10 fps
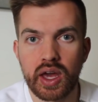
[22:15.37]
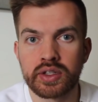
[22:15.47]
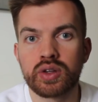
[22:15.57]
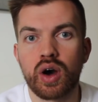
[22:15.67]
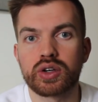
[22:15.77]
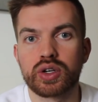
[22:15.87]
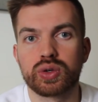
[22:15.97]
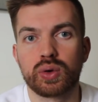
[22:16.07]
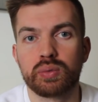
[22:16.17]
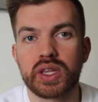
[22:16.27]
And the doctor
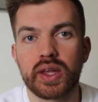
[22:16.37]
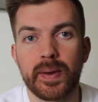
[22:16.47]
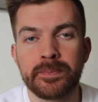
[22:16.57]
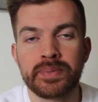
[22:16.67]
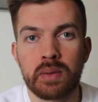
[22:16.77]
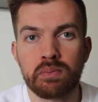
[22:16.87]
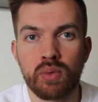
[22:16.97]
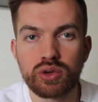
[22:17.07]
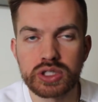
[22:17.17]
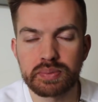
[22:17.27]
told me that
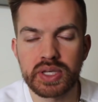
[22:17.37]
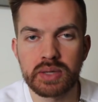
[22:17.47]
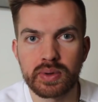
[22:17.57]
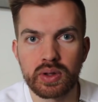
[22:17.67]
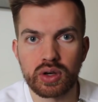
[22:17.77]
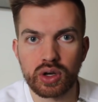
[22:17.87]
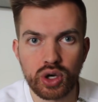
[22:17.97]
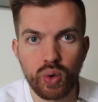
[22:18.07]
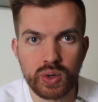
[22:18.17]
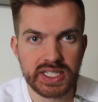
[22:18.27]
most people
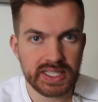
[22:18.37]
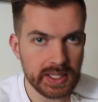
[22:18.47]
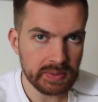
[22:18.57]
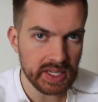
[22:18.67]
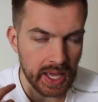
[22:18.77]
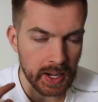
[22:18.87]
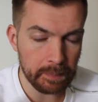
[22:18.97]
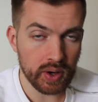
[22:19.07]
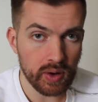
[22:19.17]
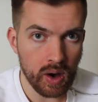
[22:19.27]
go to sleep to get
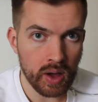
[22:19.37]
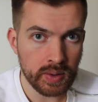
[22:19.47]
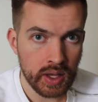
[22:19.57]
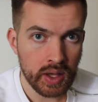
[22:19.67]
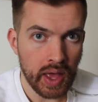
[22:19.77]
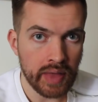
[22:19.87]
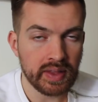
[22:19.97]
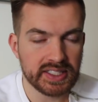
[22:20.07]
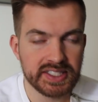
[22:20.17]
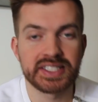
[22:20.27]
it put on and
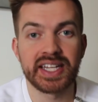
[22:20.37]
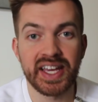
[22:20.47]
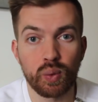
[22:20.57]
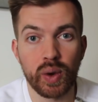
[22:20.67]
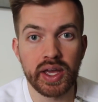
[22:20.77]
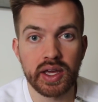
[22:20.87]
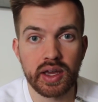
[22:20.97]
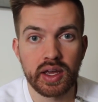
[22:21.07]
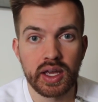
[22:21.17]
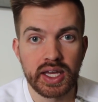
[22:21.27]
then stay
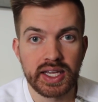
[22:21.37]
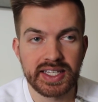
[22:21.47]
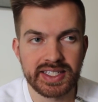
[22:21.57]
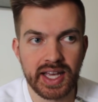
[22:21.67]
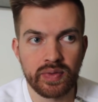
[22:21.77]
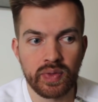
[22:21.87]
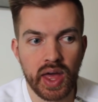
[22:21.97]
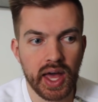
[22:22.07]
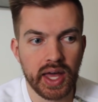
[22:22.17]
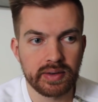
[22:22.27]
awake. He said
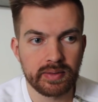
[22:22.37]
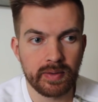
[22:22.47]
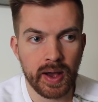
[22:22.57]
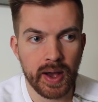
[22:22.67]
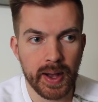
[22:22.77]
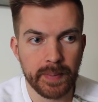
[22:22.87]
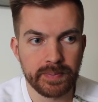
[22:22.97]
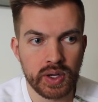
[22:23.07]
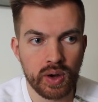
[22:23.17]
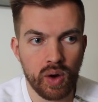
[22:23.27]
that,
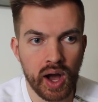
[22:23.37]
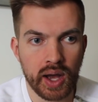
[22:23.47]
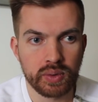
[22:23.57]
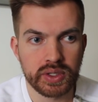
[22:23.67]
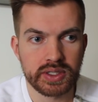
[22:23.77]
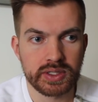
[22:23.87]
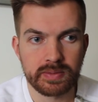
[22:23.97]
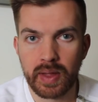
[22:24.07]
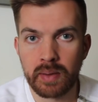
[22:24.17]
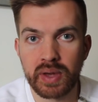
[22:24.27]
you know, I
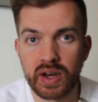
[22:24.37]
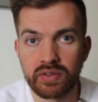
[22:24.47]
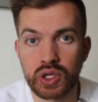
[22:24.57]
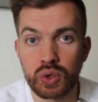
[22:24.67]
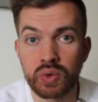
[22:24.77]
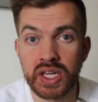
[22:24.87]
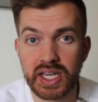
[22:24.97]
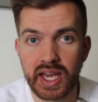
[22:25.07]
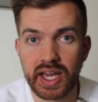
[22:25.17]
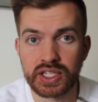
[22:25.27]
was a bit of a
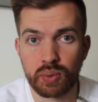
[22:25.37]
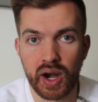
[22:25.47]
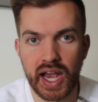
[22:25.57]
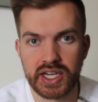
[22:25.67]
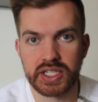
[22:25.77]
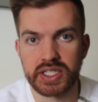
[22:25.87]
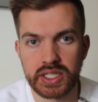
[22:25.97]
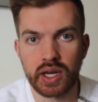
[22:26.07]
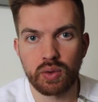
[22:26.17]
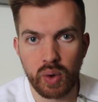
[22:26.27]
unique case where I actually
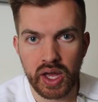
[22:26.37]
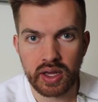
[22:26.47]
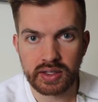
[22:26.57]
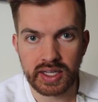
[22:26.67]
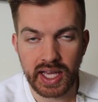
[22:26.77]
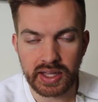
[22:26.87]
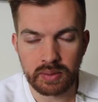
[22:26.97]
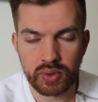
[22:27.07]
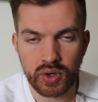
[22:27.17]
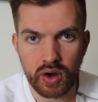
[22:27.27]
stayed awake to get
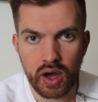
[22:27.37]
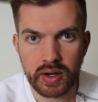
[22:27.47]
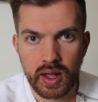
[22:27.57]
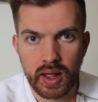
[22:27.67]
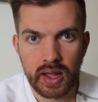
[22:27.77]
them put on.